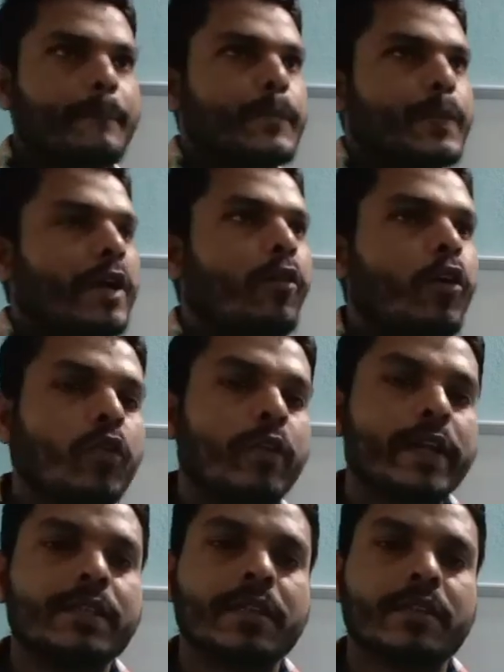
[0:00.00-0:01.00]
I want to
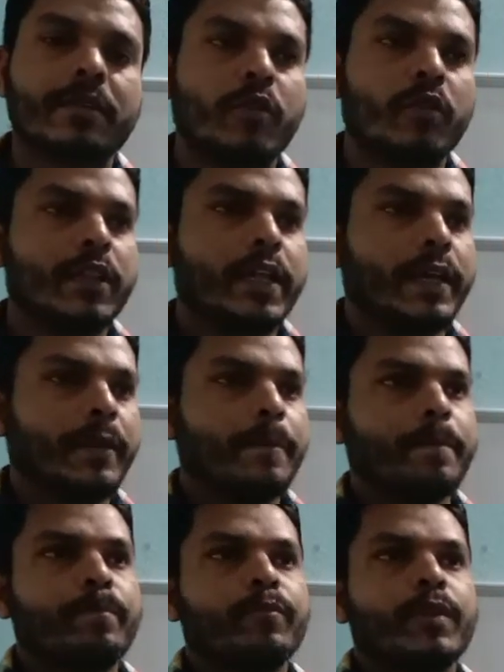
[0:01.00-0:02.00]
discuss about the
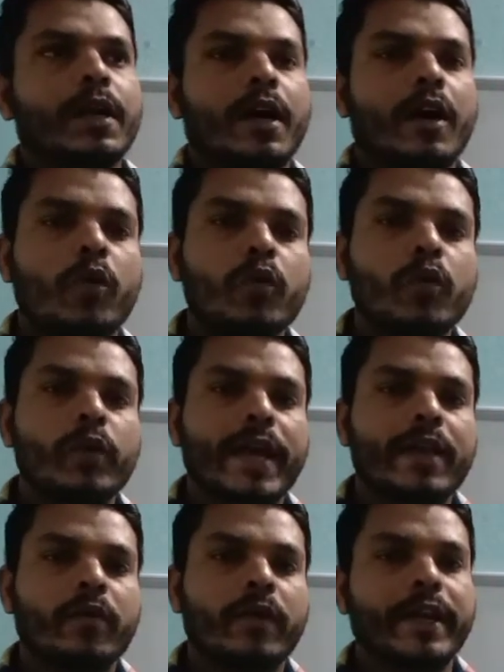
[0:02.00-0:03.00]
how to
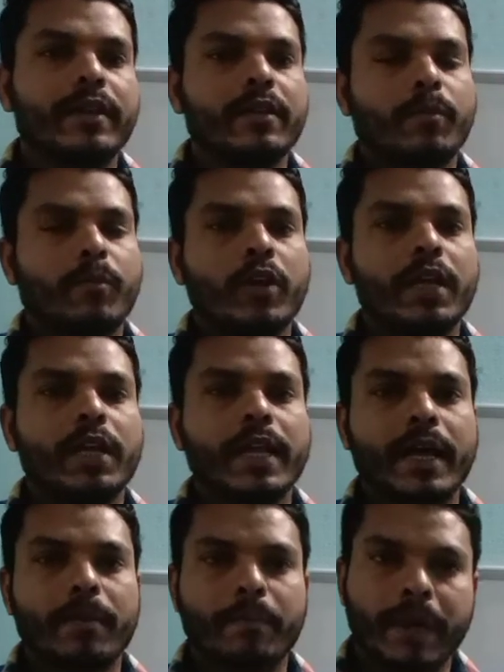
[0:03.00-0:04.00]
calculate the
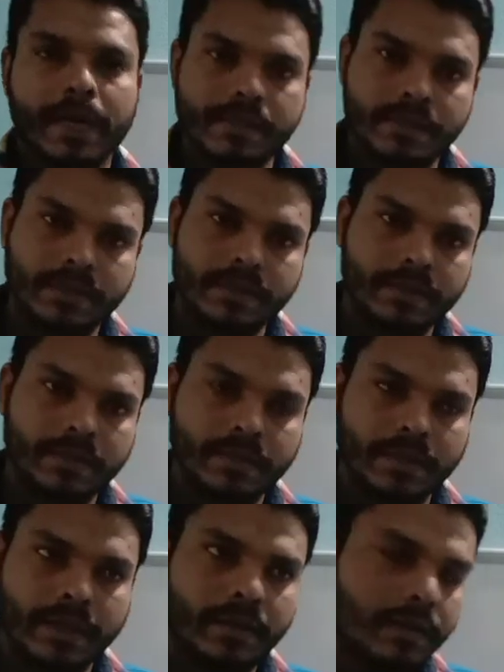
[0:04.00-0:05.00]
molecular mass,
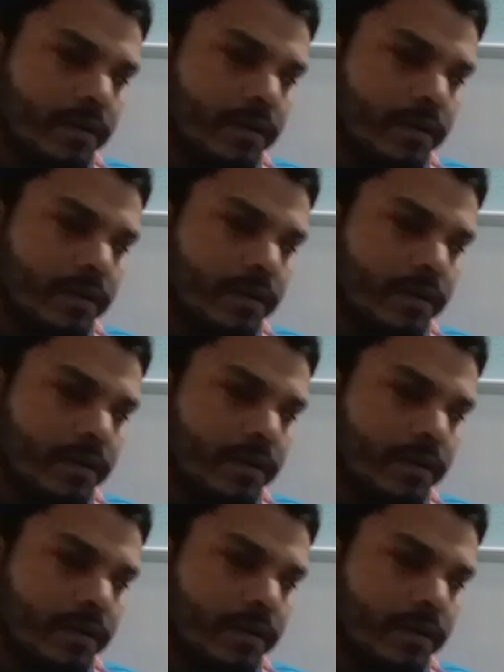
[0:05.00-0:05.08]
right?